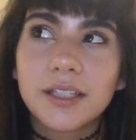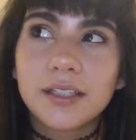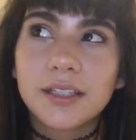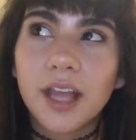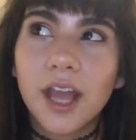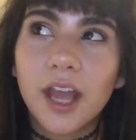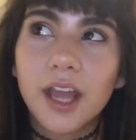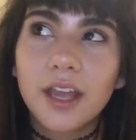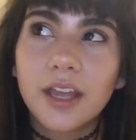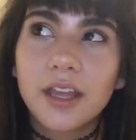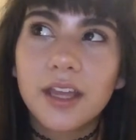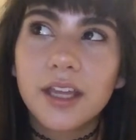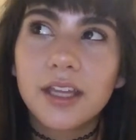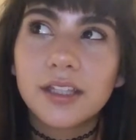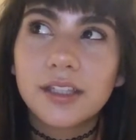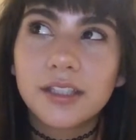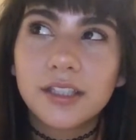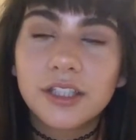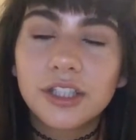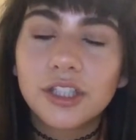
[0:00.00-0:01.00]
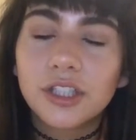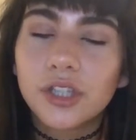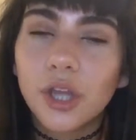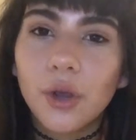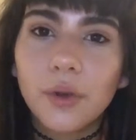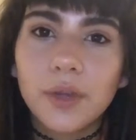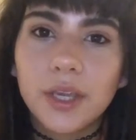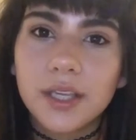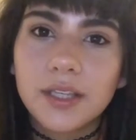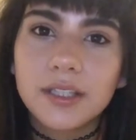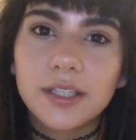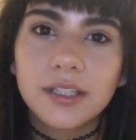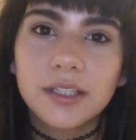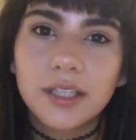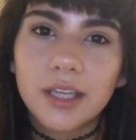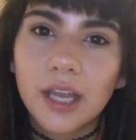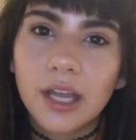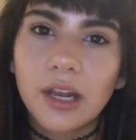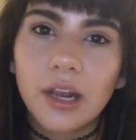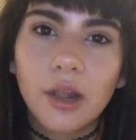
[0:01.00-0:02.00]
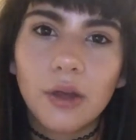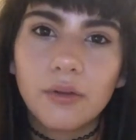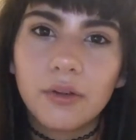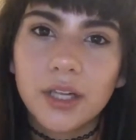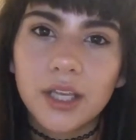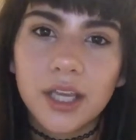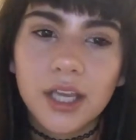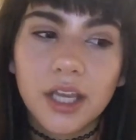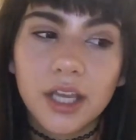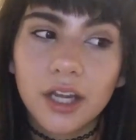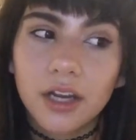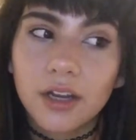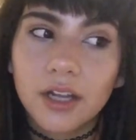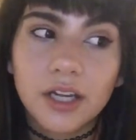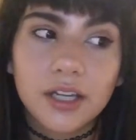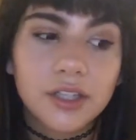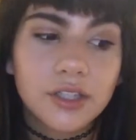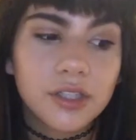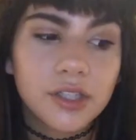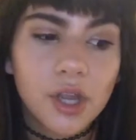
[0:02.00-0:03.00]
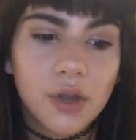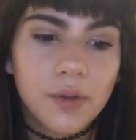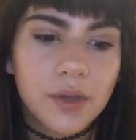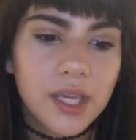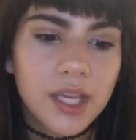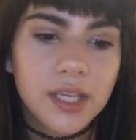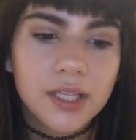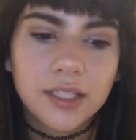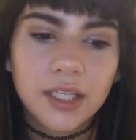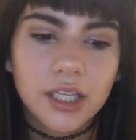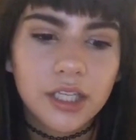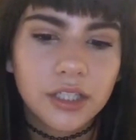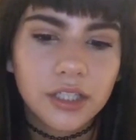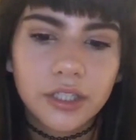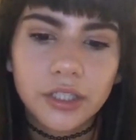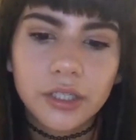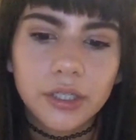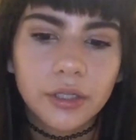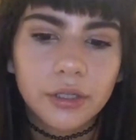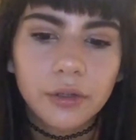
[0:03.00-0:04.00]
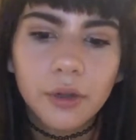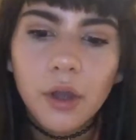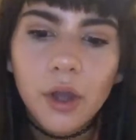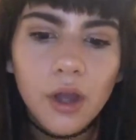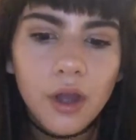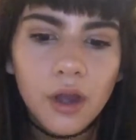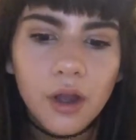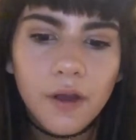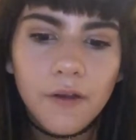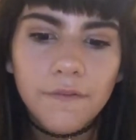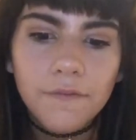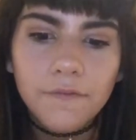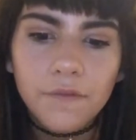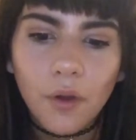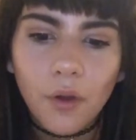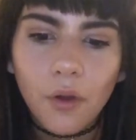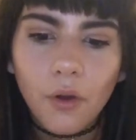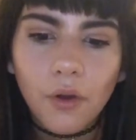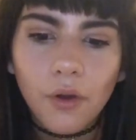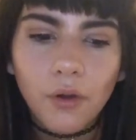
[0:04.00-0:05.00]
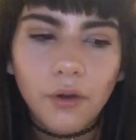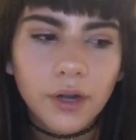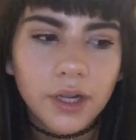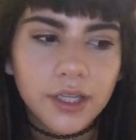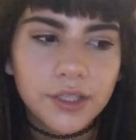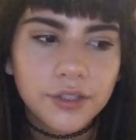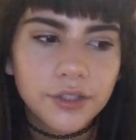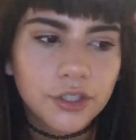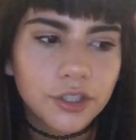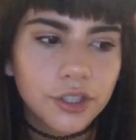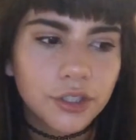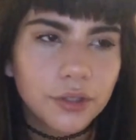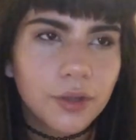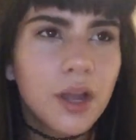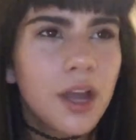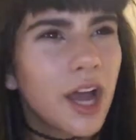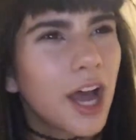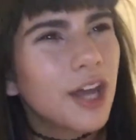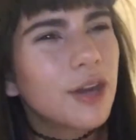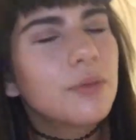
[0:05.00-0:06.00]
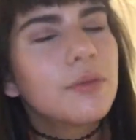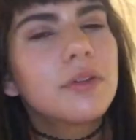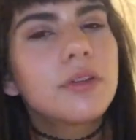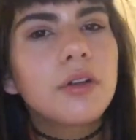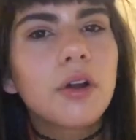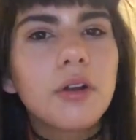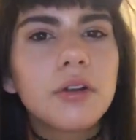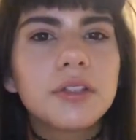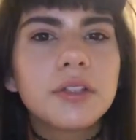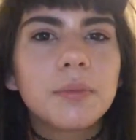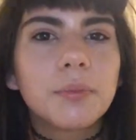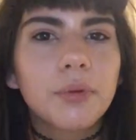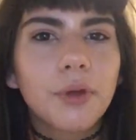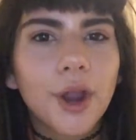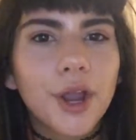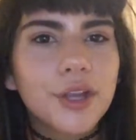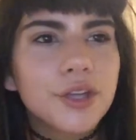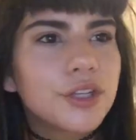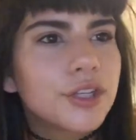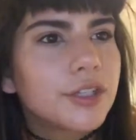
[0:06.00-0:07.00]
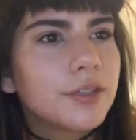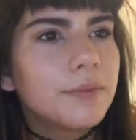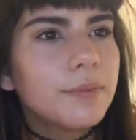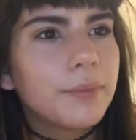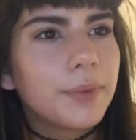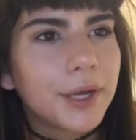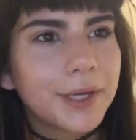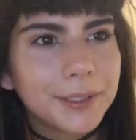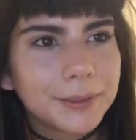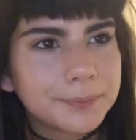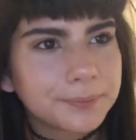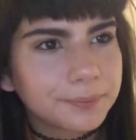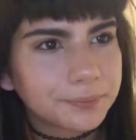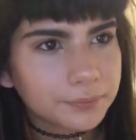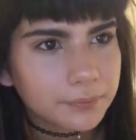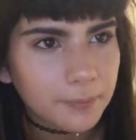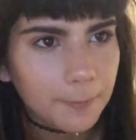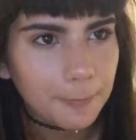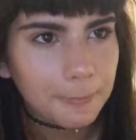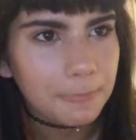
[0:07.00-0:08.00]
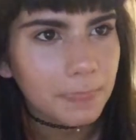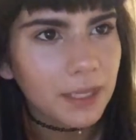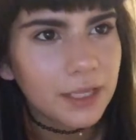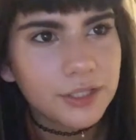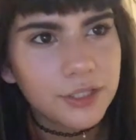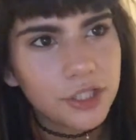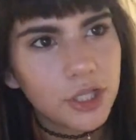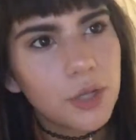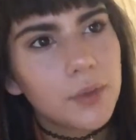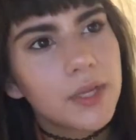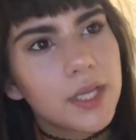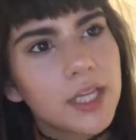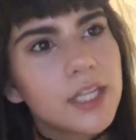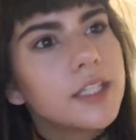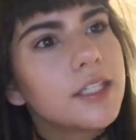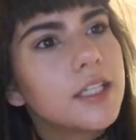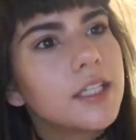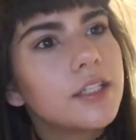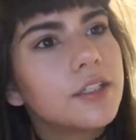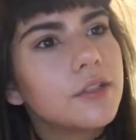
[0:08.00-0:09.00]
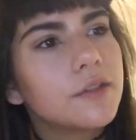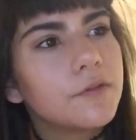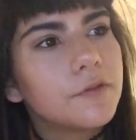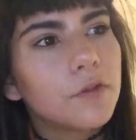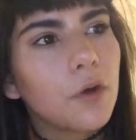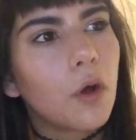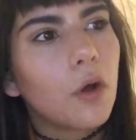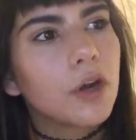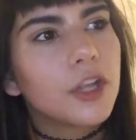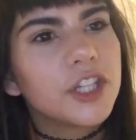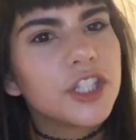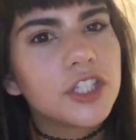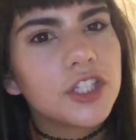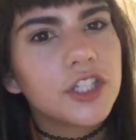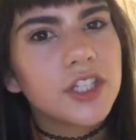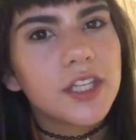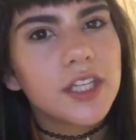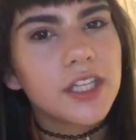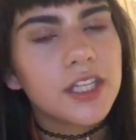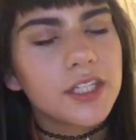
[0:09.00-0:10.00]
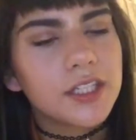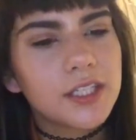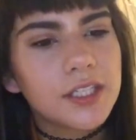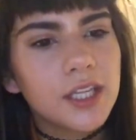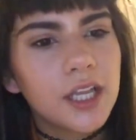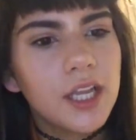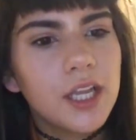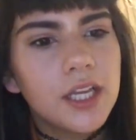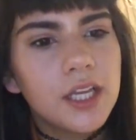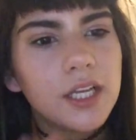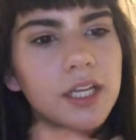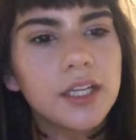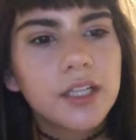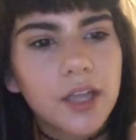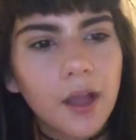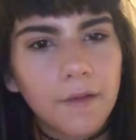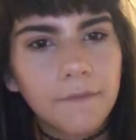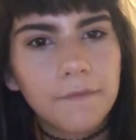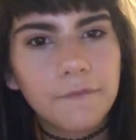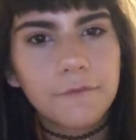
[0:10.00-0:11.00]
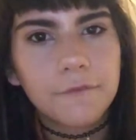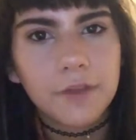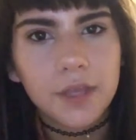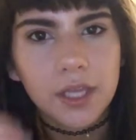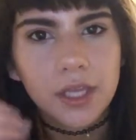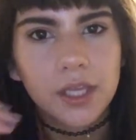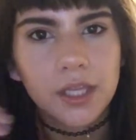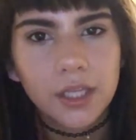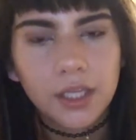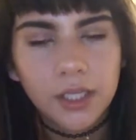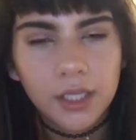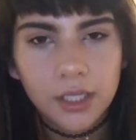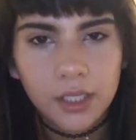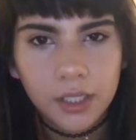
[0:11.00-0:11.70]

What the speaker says: is that it's so easy to get lonely here. It is so easy to fall into, I don't want to call it depression, but it's so easy to fall into this comfy